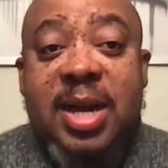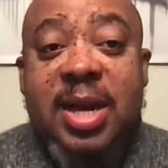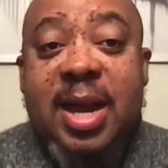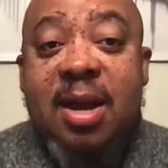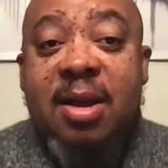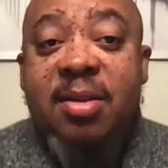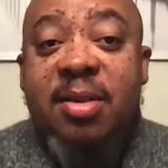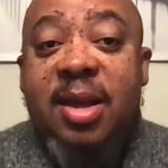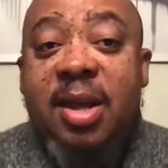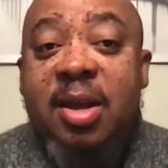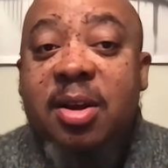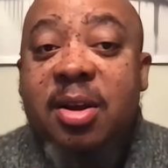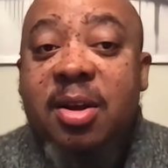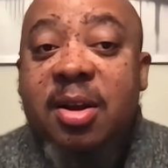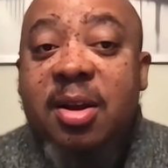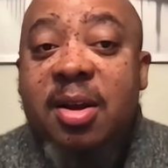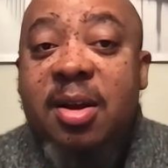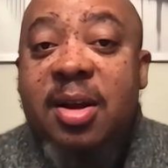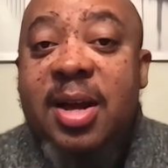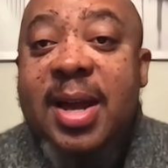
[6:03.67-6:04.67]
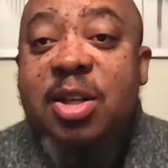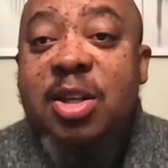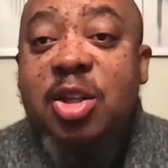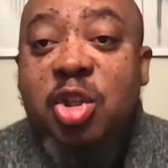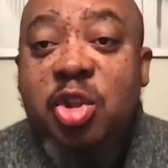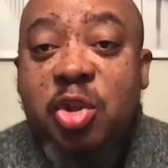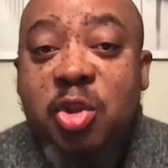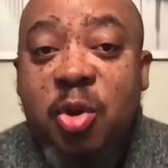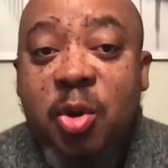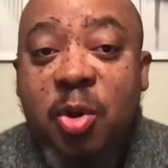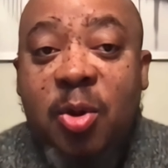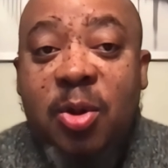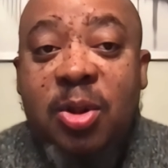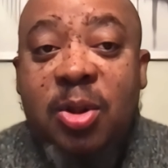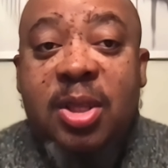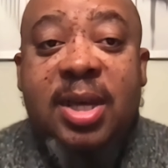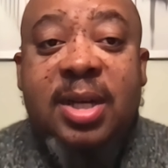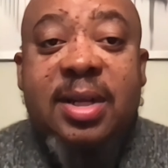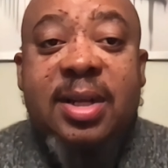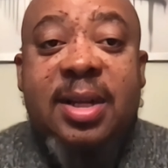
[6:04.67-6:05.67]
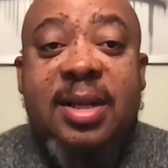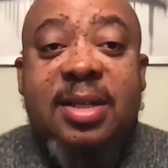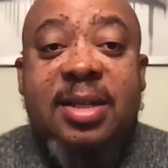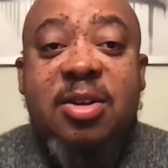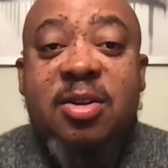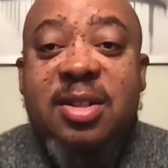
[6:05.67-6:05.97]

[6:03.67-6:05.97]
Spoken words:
Now, they ensure that there's